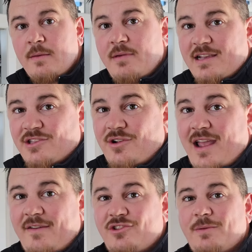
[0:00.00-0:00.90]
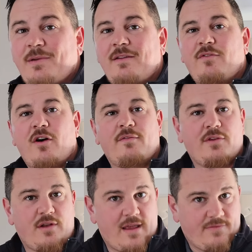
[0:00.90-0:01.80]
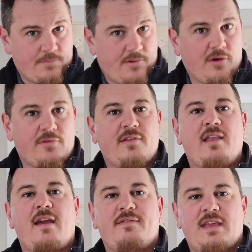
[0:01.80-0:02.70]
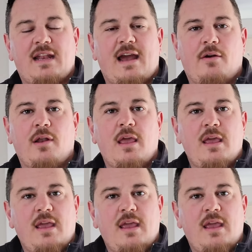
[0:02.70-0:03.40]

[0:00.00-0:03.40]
Because they're gonna have shipping involved, they're gonna have some parts that they have to get out.